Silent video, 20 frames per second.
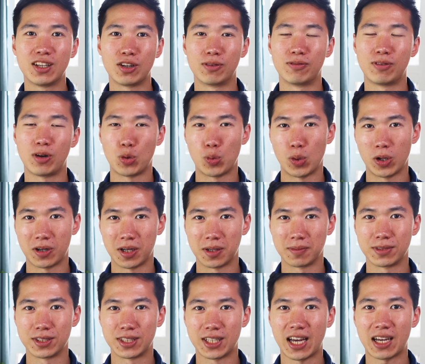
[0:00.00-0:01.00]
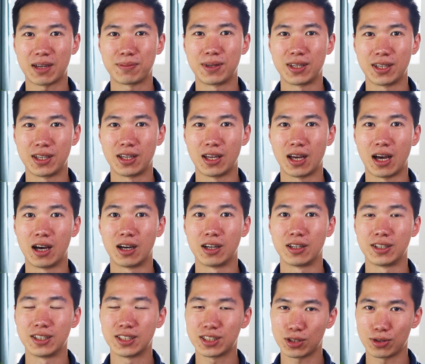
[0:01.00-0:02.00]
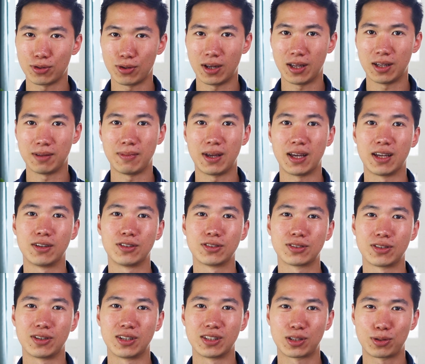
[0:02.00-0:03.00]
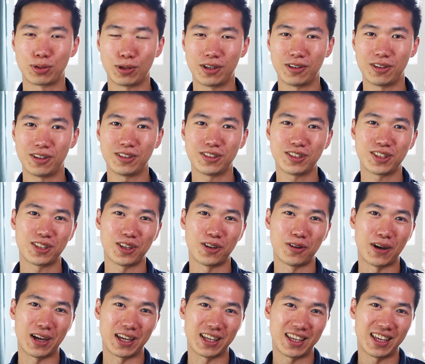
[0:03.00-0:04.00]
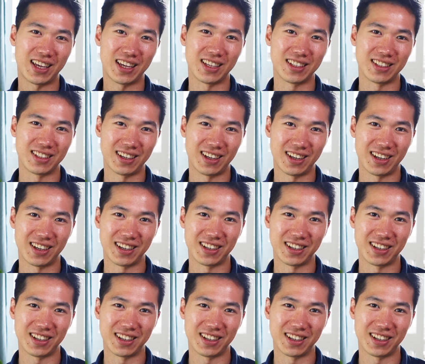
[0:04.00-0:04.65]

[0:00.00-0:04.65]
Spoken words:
you're very welcome to tag me on Instagram and also on Twitter so I can